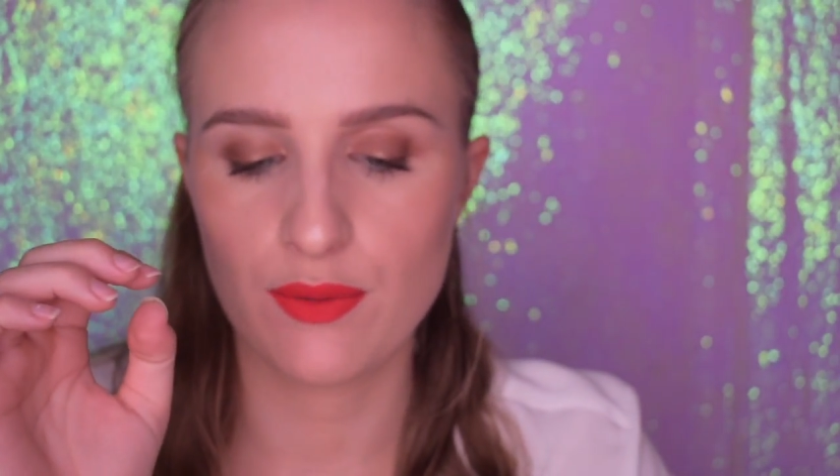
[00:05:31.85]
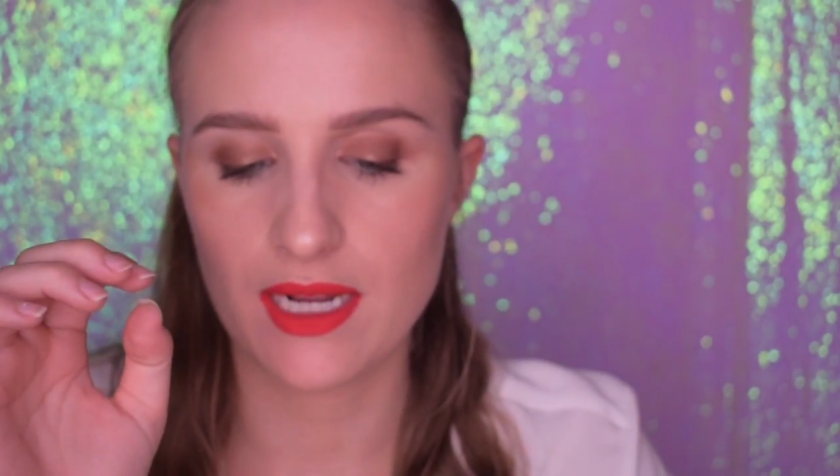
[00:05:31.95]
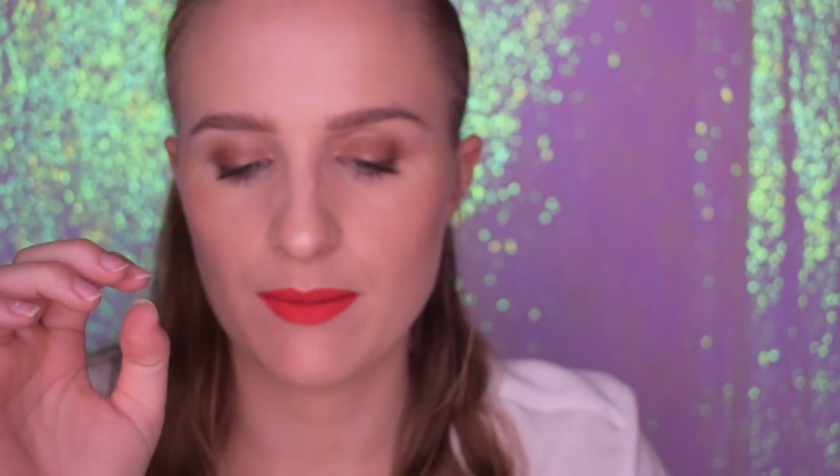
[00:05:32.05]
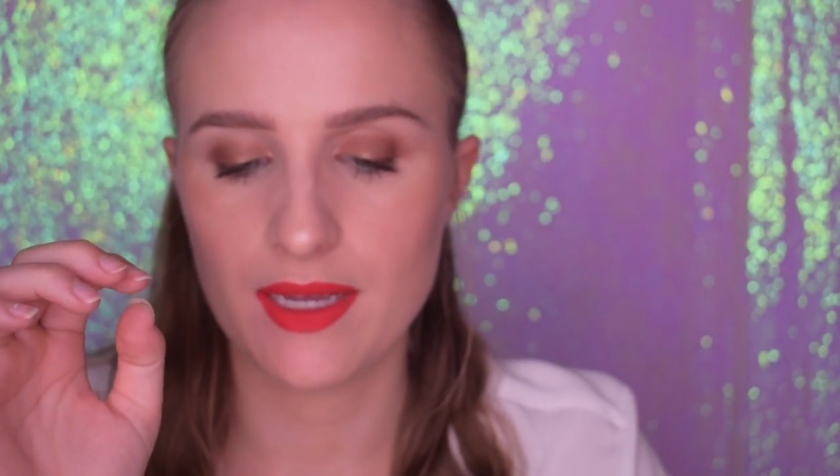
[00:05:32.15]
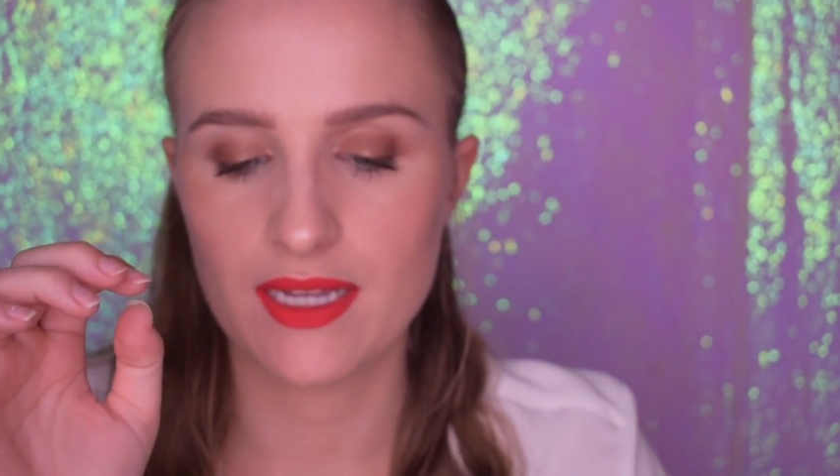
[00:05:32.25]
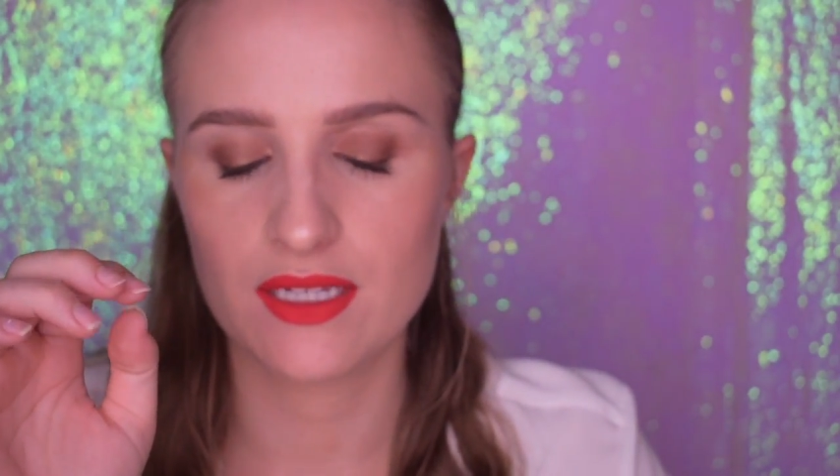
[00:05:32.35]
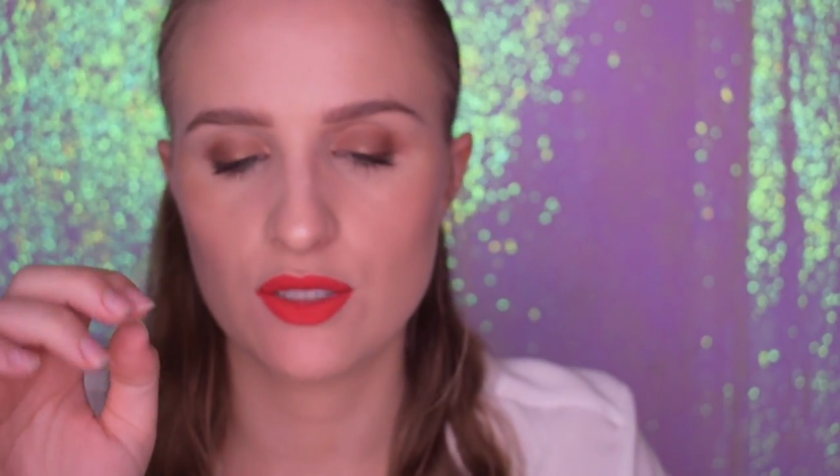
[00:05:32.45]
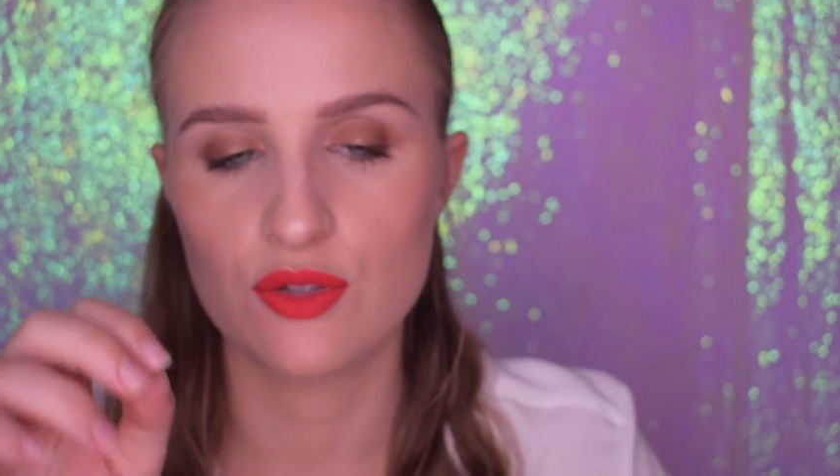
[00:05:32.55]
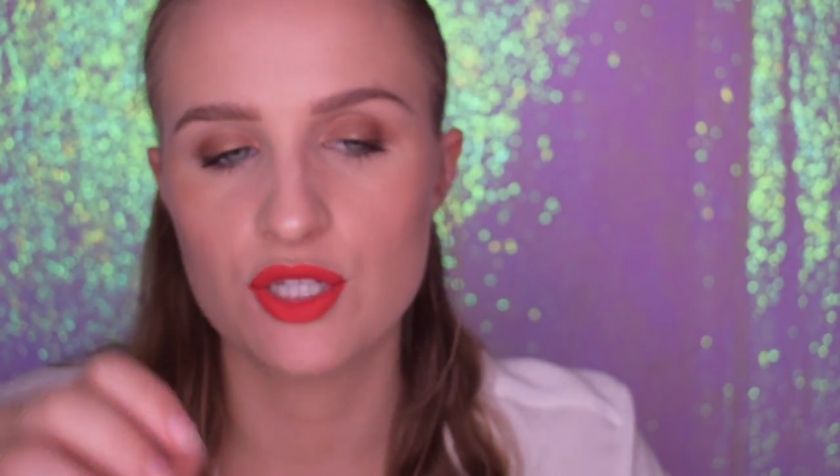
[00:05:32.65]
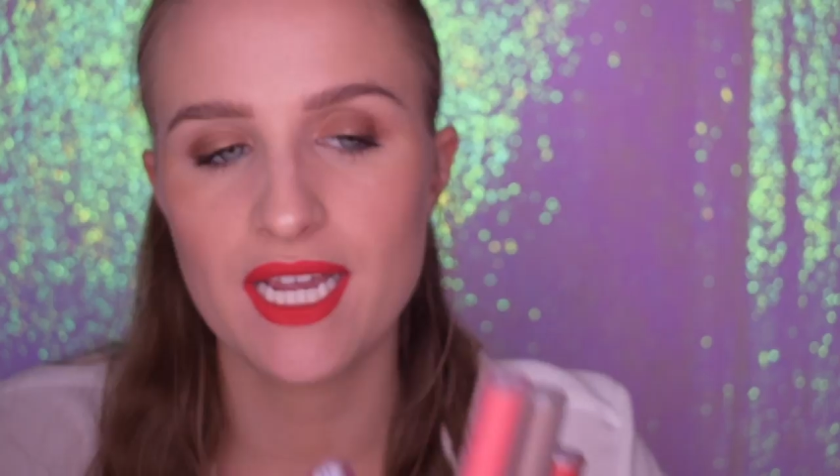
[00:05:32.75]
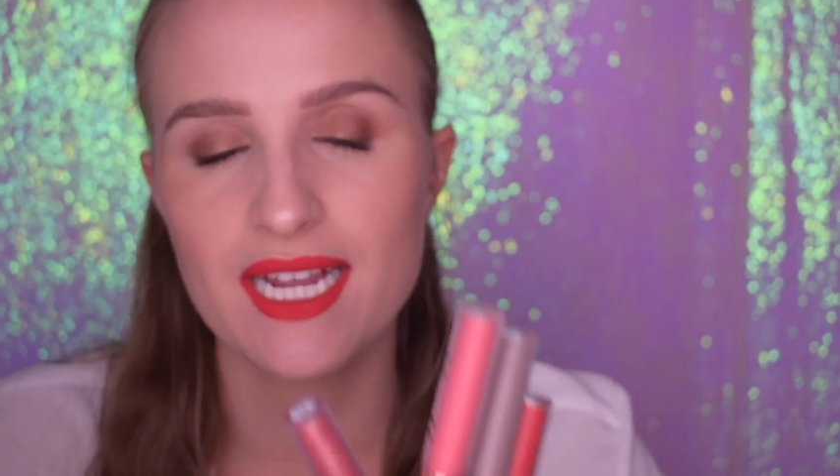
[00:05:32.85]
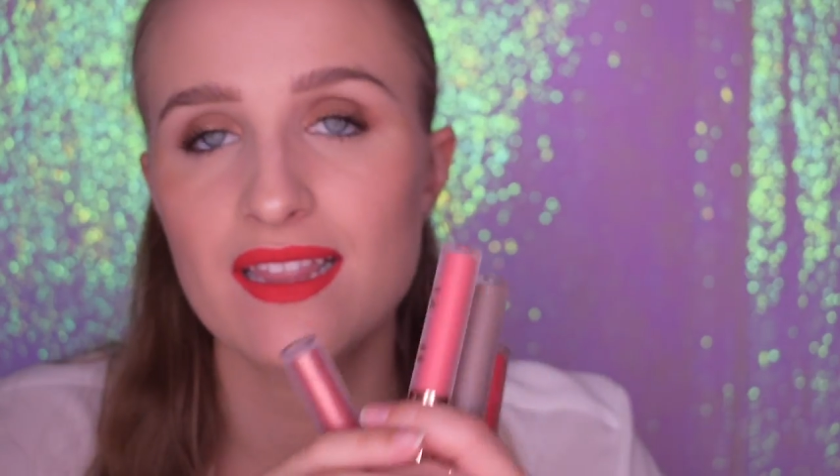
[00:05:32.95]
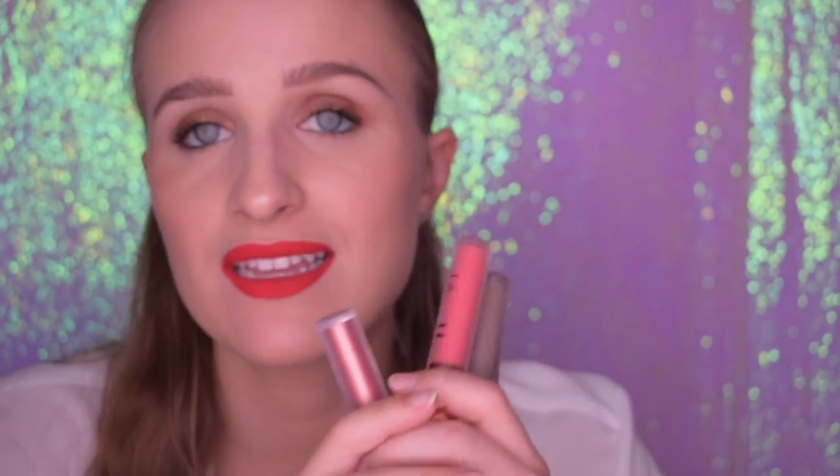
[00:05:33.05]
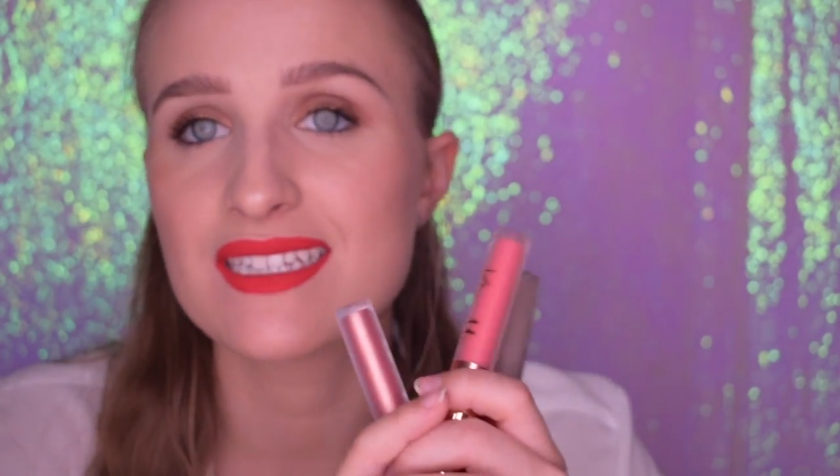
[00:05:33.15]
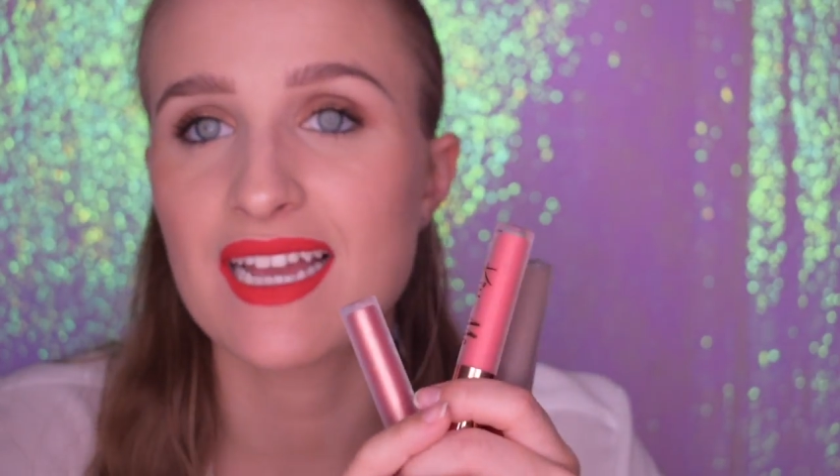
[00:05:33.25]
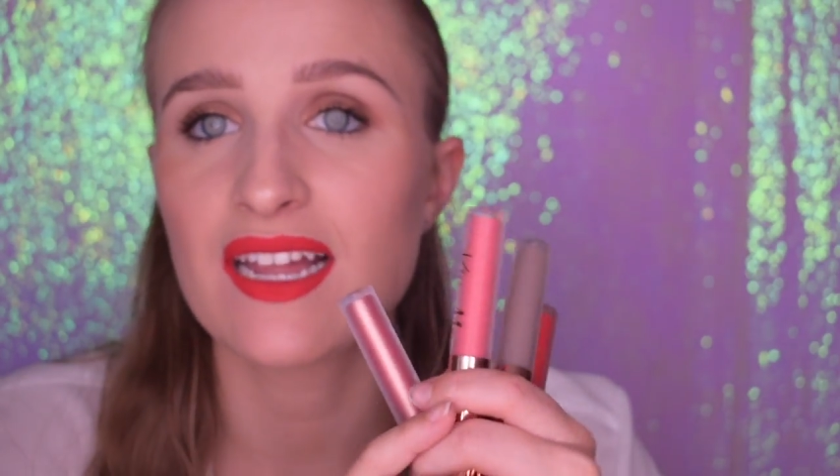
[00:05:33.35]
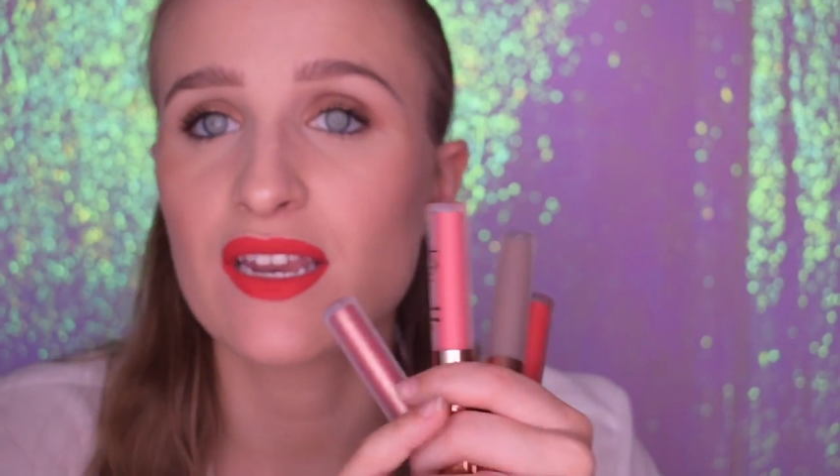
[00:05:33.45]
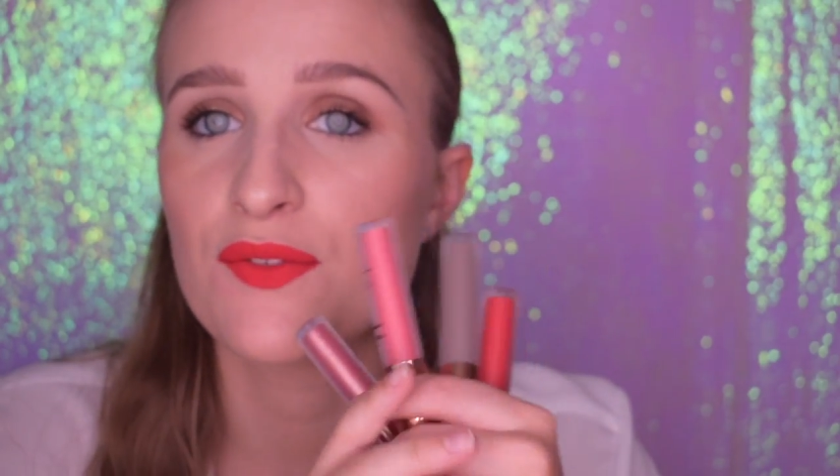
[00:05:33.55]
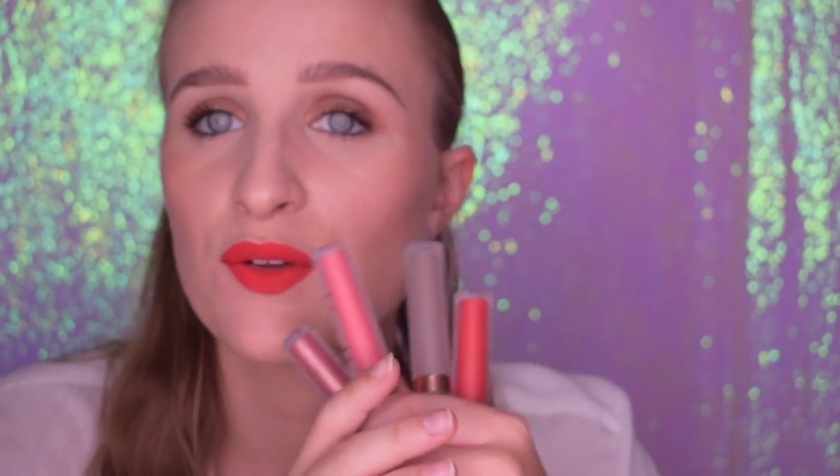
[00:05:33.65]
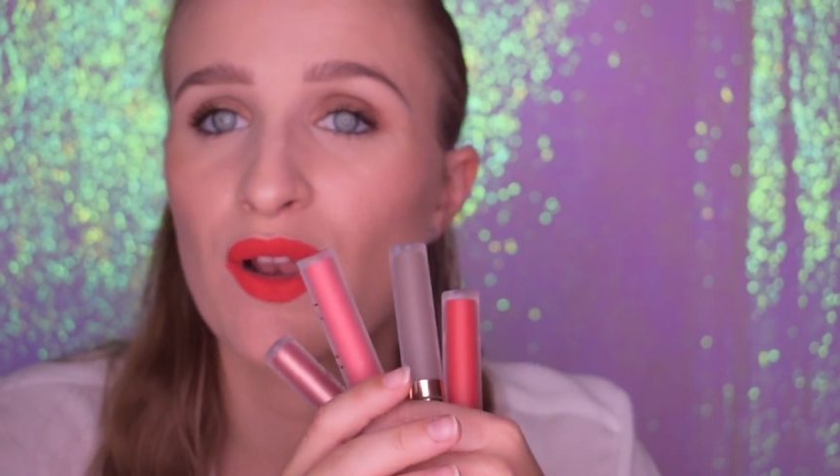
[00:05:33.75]
recommend you check these
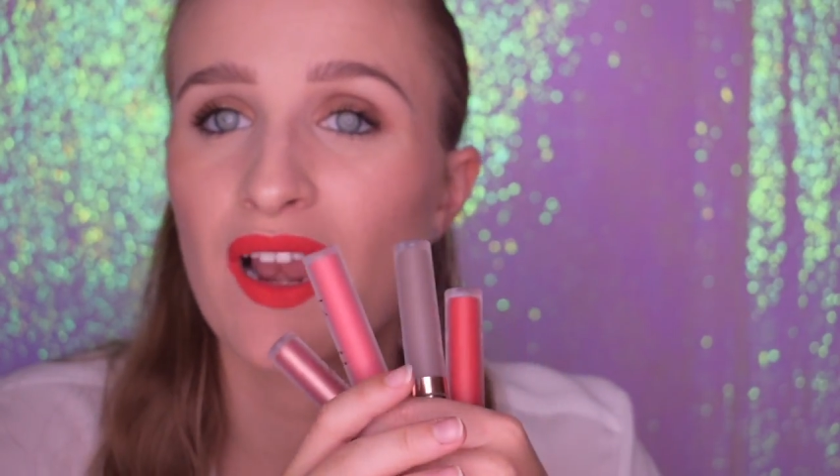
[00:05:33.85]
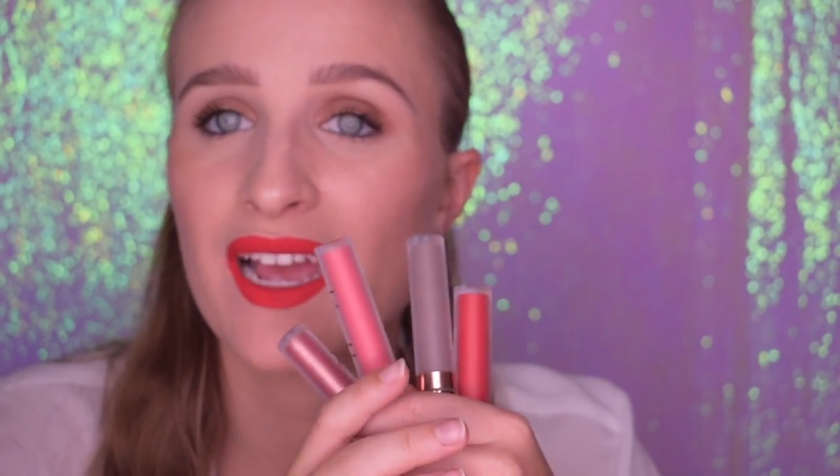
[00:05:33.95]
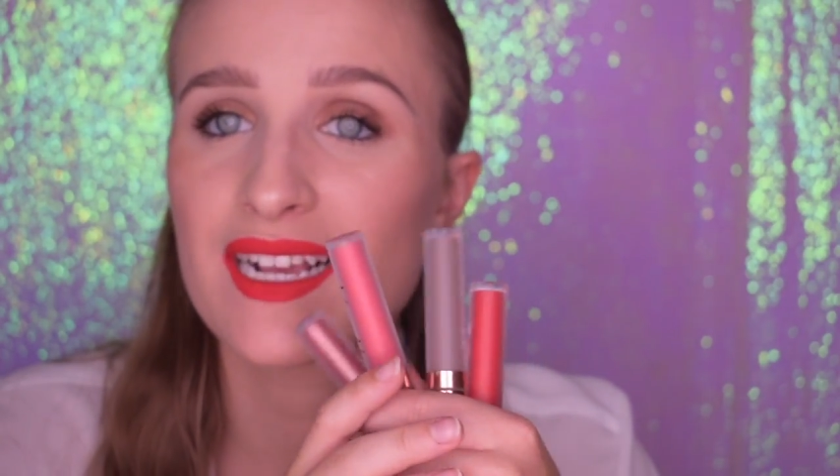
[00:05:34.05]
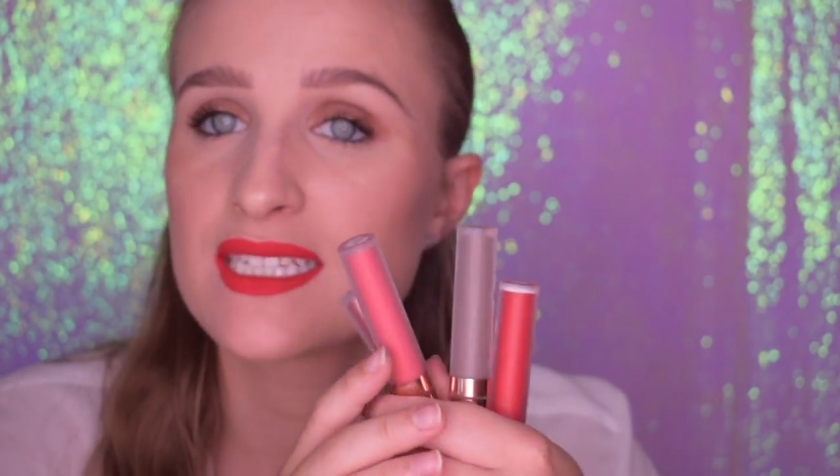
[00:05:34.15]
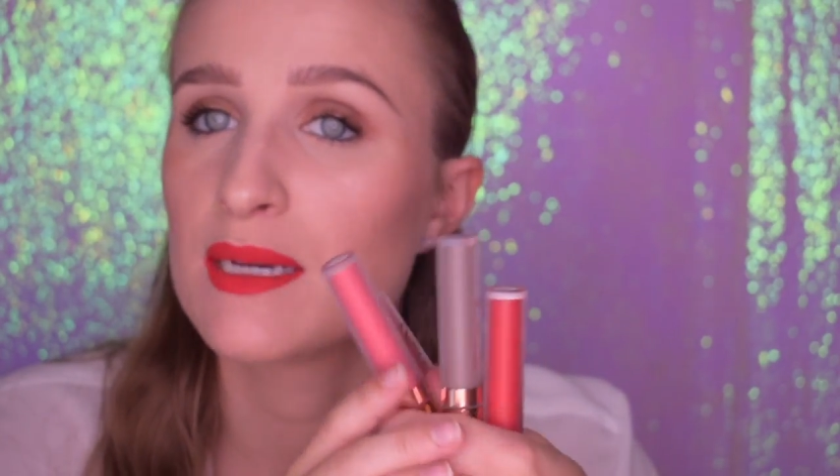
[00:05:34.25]
out if you like